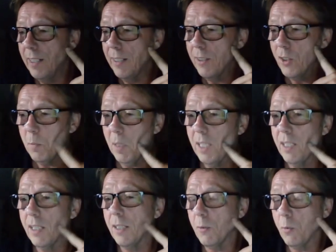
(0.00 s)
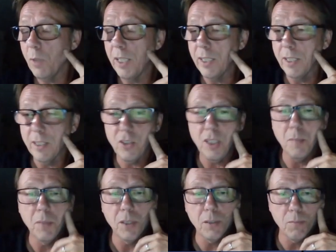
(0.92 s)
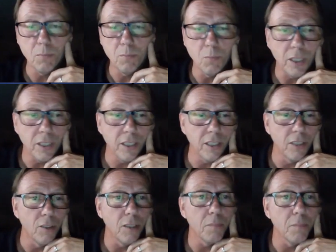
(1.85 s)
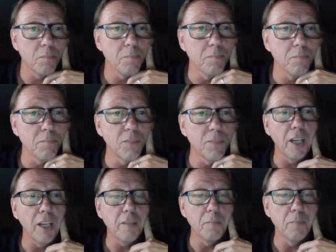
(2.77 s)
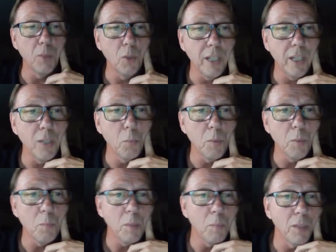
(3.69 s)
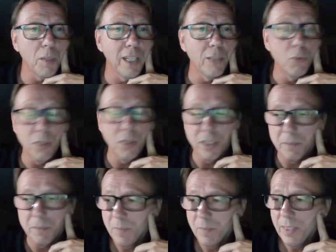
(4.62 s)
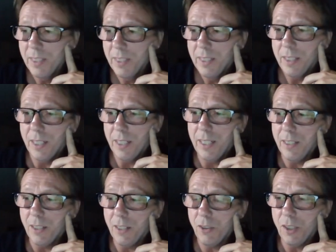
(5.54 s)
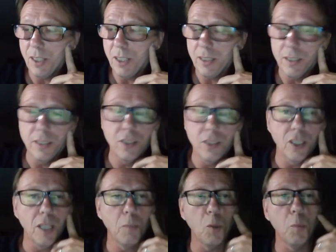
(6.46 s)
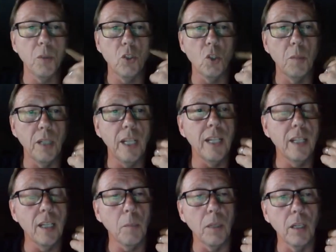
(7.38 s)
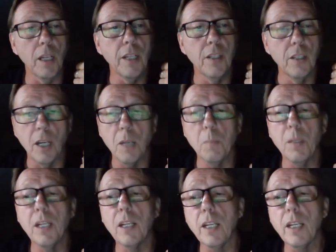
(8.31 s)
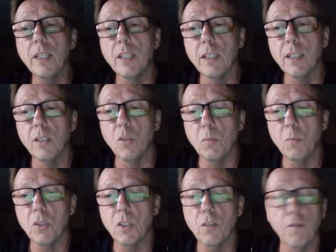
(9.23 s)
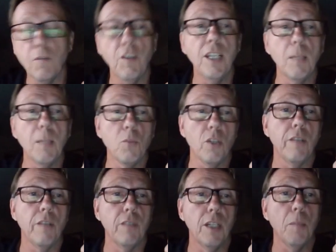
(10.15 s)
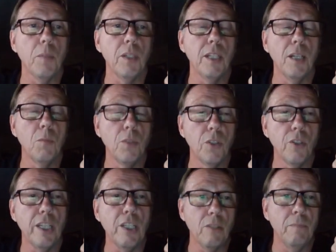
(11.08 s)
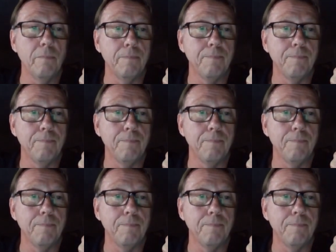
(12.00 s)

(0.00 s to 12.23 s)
spent a while of summer working on a dive boat, helping people out. And then I thought, I needed to get a proper job, and ended up in London. I'd been in London a lot because I got fed up travelling up and down with the racing.